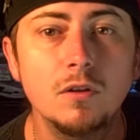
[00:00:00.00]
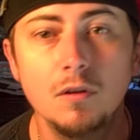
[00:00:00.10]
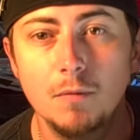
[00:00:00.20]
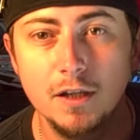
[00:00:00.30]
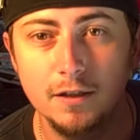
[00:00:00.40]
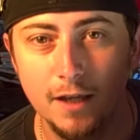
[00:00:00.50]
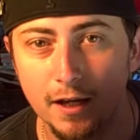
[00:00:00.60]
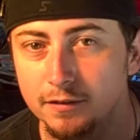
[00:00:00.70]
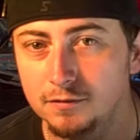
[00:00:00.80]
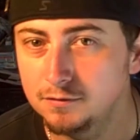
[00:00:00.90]
the money you
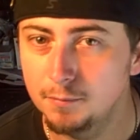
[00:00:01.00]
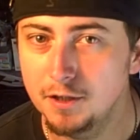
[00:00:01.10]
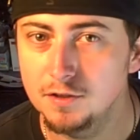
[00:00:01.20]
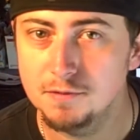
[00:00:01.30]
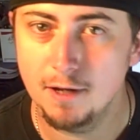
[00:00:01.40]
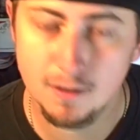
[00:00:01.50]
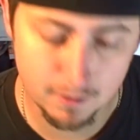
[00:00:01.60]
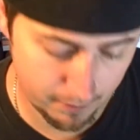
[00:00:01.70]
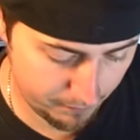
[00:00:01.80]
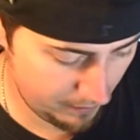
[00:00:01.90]
get, the money you spend.
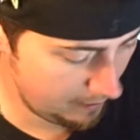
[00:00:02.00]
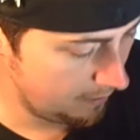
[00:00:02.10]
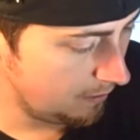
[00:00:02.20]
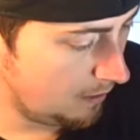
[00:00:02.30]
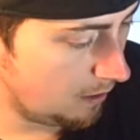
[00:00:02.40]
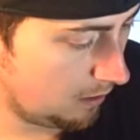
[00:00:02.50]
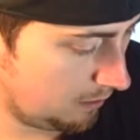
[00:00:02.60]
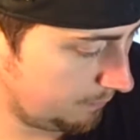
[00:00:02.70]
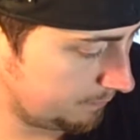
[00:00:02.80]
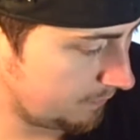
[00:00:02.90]

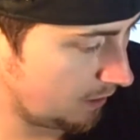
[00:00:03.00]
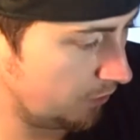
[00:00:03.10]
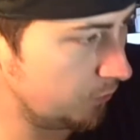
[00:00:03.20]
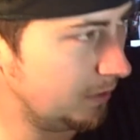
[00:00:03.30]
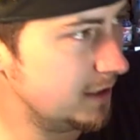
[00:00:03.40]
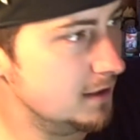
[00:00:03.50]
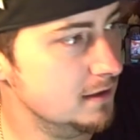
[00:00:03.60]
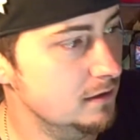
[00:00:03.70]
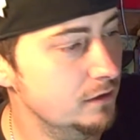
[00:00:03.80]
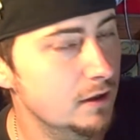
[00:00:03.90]
Other places
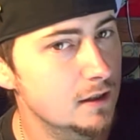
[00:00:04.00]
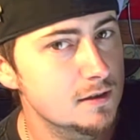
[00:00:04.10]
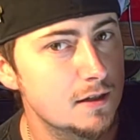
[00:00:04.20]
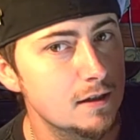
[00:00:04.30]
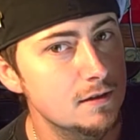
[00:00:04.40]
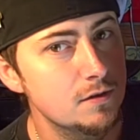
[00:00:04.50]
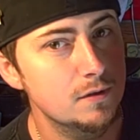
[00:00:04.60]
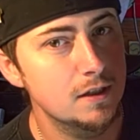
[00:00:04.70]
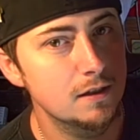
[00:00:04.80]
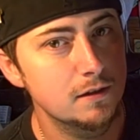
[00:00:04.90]
in the United States you
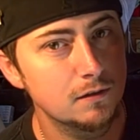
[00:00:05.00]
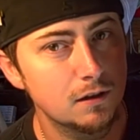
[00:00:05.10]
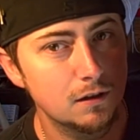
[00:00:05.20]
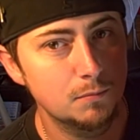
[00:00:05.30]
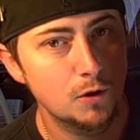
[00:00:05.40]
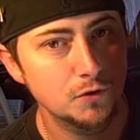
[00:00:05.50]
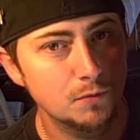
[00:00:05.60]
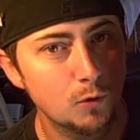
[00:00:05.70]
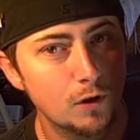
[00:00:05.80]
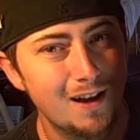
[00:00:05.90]
can get poster
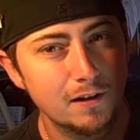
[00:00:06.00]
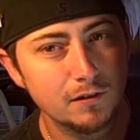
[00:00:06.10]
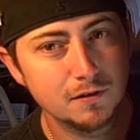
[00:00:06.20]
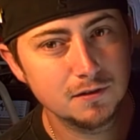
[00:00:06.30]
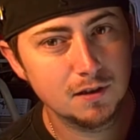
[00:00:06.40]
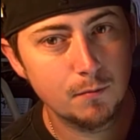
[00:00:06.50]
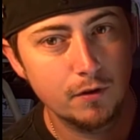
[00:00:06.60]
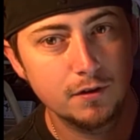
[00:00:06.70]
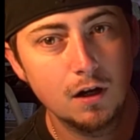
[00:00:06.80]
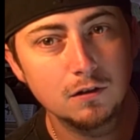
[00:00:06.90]
board at. There's some of
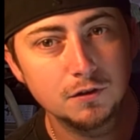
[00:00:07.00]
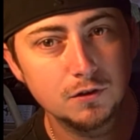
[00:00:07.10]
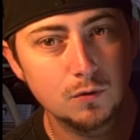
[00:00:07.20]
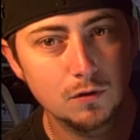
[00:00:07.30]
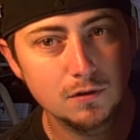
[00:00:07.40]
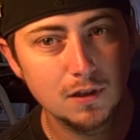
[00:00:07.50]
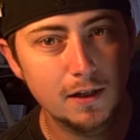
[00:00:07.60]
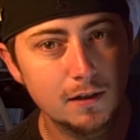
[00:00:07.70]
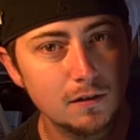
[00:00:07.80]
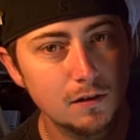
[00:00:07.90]
the dollar stores
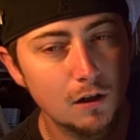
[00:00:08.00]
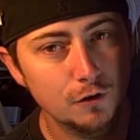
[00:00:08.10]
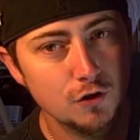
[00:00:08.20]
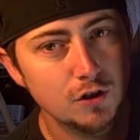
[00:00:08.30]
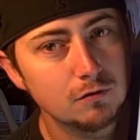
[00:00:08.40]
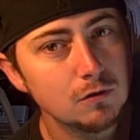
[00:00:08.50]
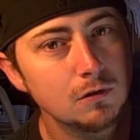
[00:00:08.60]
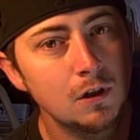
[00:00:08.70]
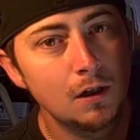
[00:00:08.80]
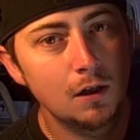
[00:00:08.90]
like Dollar General,